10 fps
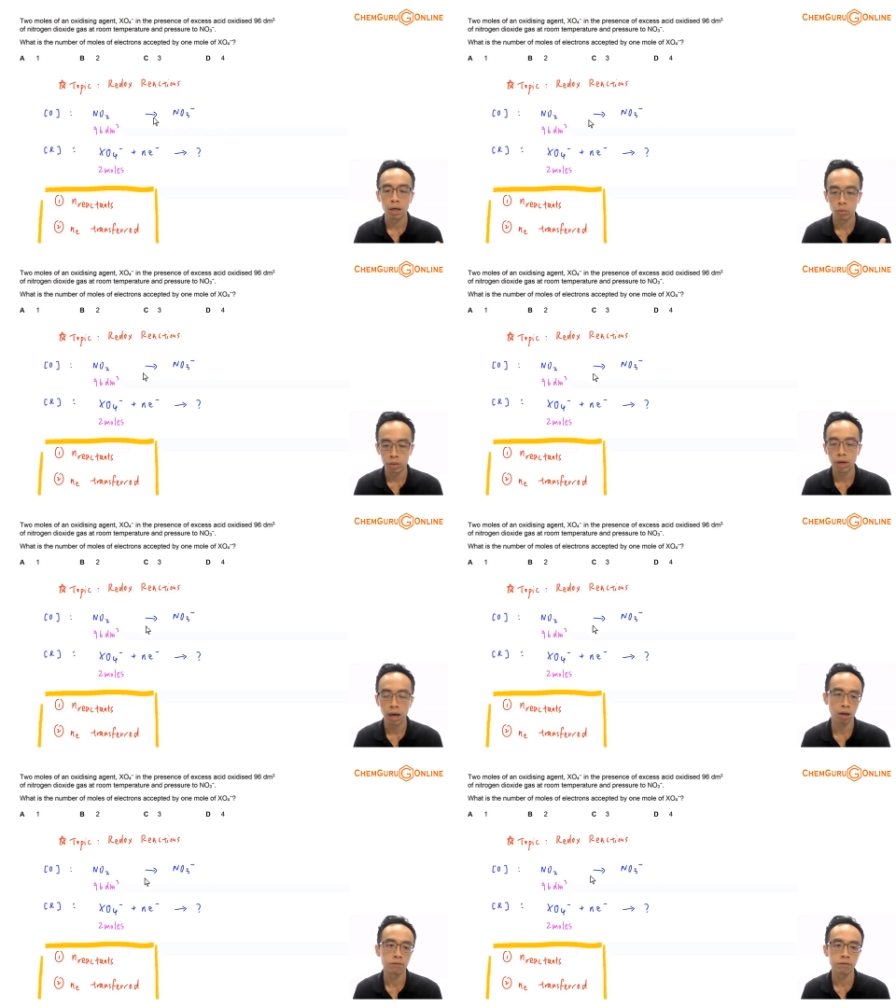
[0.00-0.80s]
I
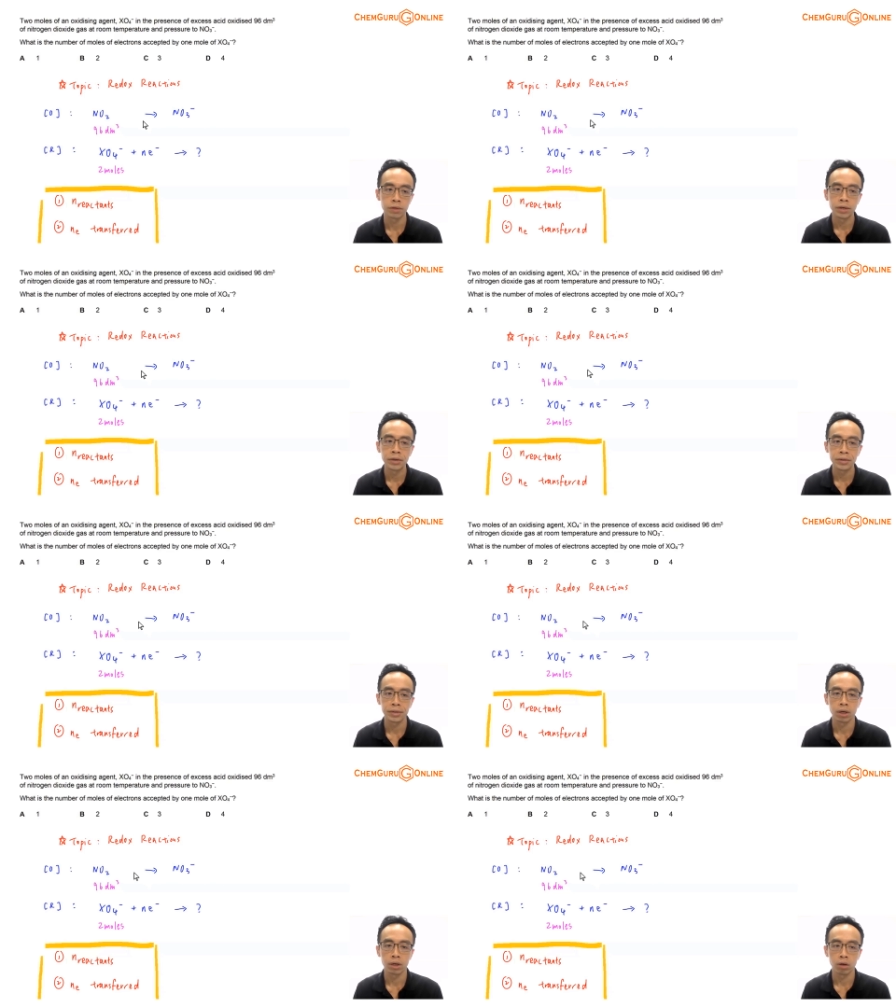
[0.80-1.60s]
will have
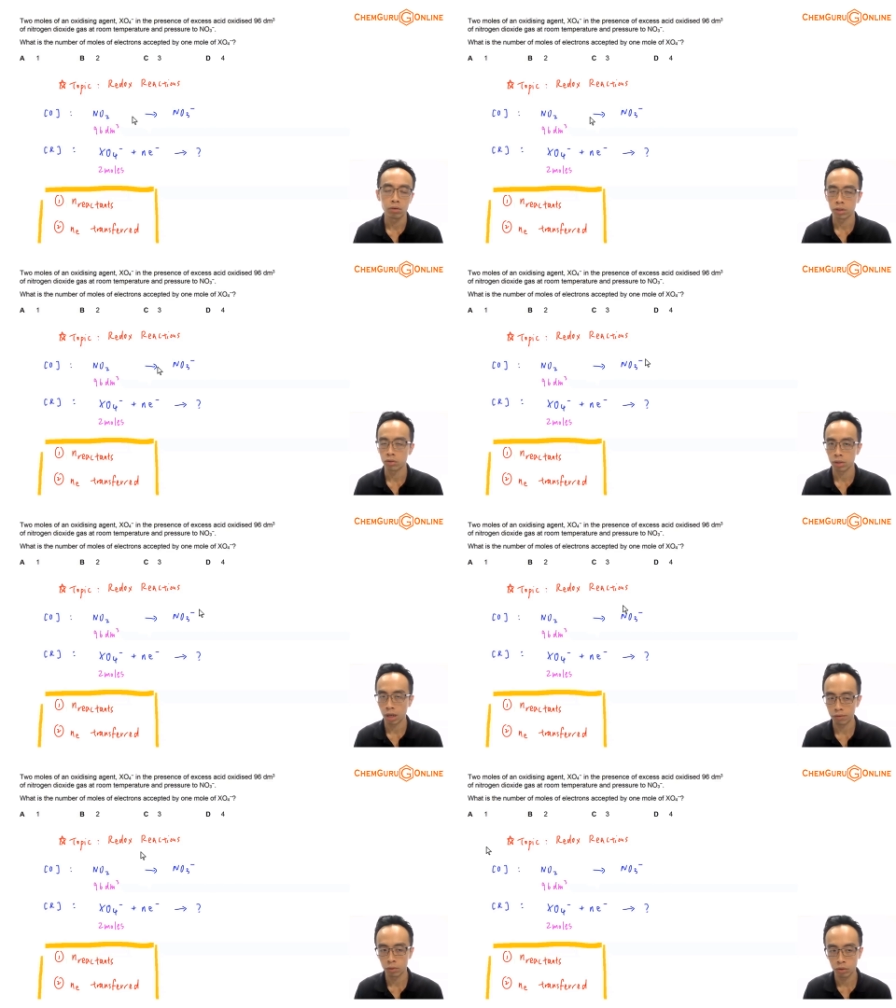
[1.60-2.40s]
the
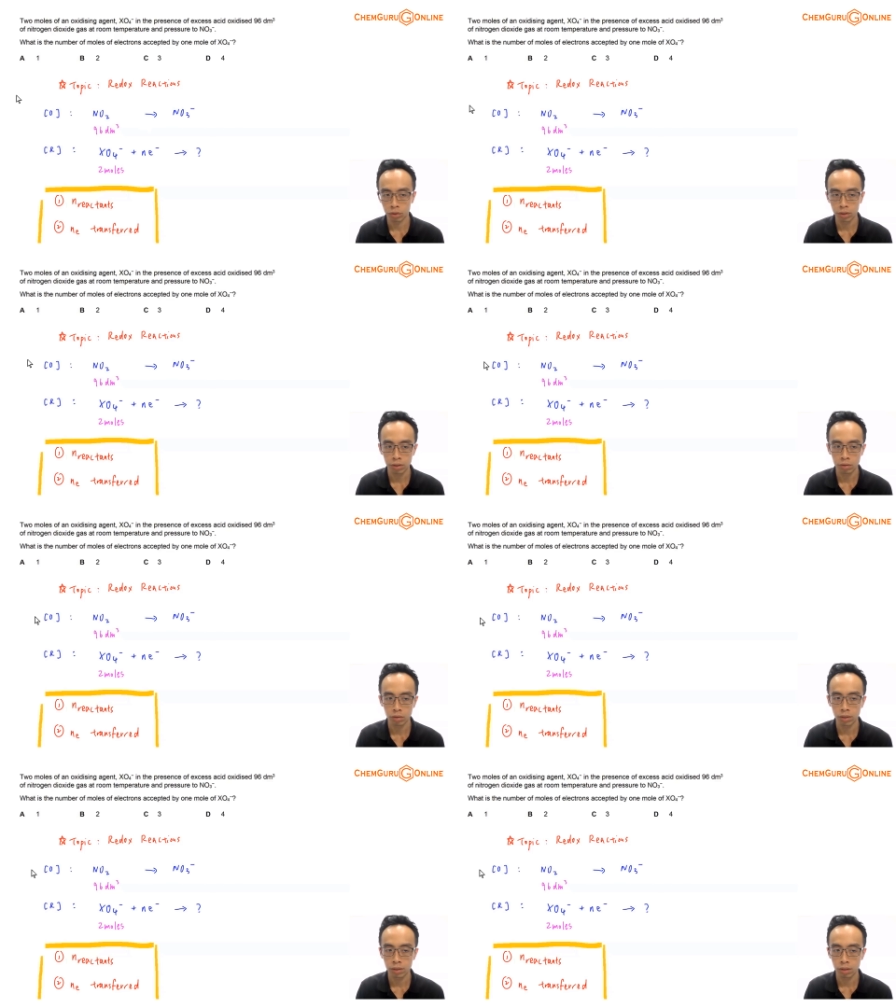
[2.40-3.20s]
oxidation half equation,
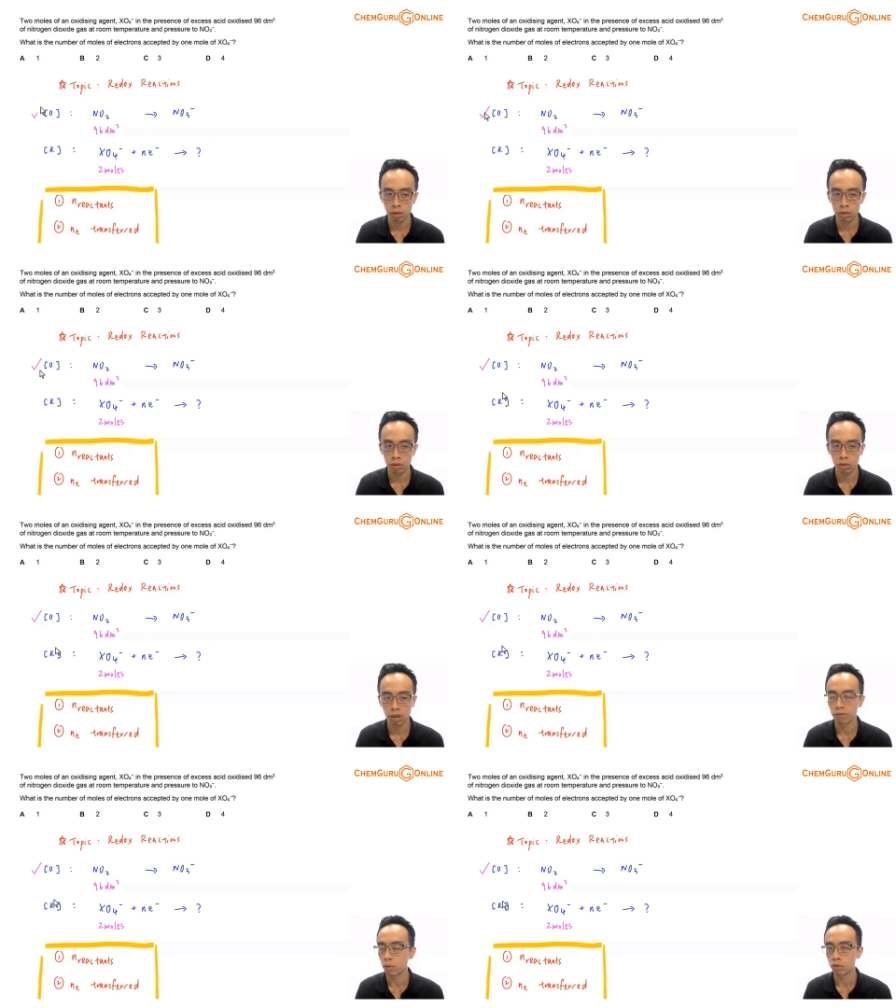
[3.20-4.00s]
so this
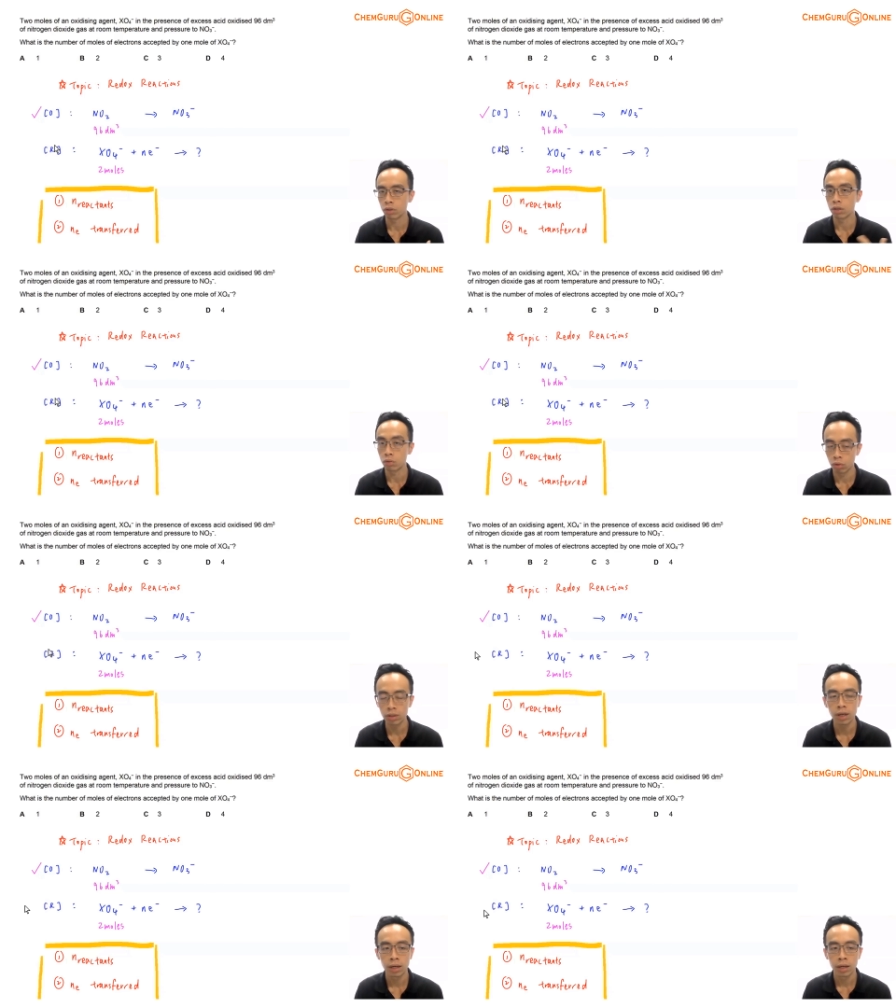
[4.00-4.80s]
oxidation half equation is
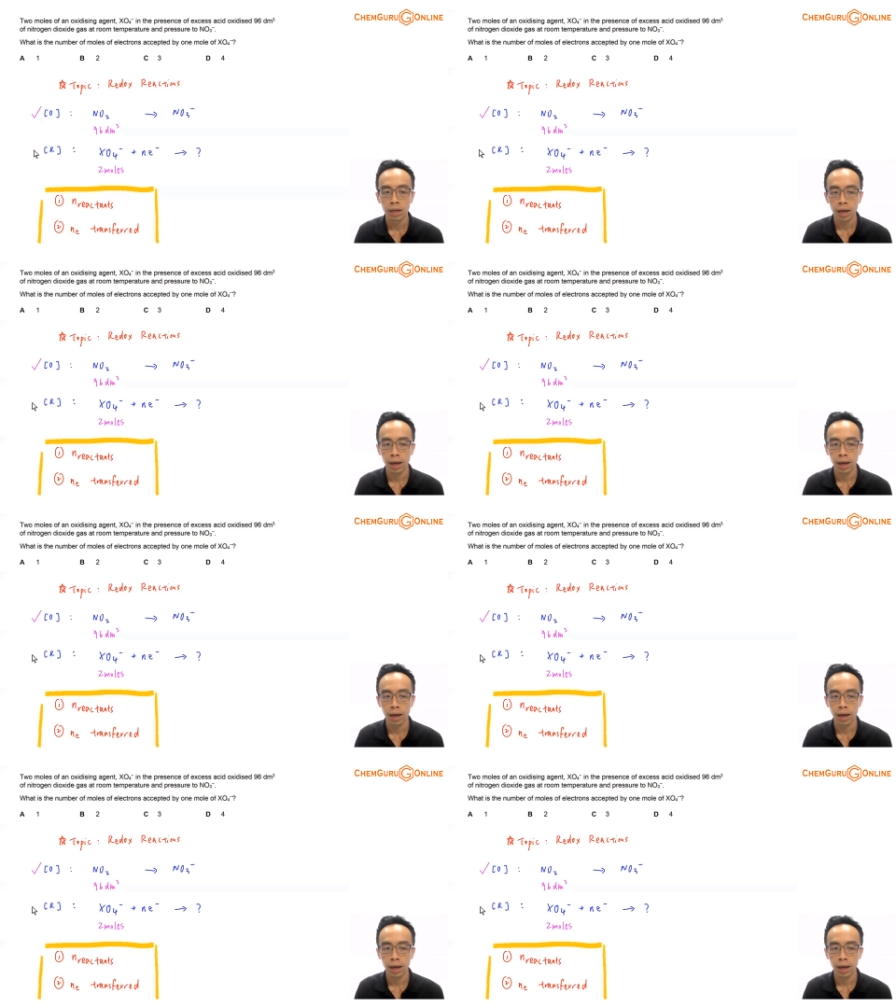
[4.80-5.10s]
known,